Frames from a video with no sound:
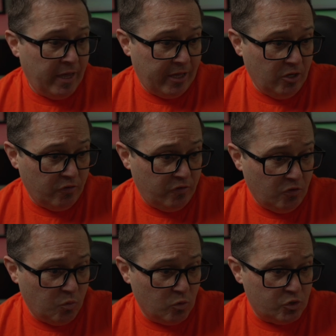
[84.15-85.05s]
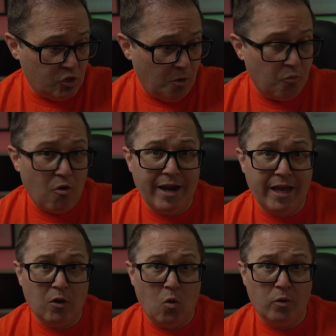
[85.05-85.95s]
and you can see towards the top right
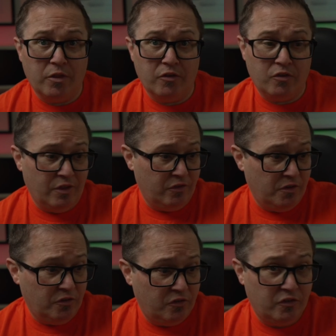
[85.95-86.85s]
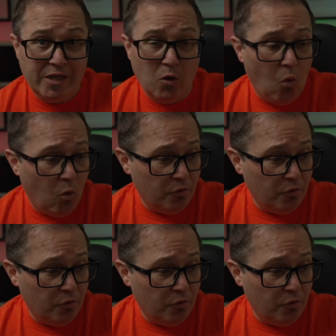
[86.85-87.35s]
hand corner there's a thing that says See All.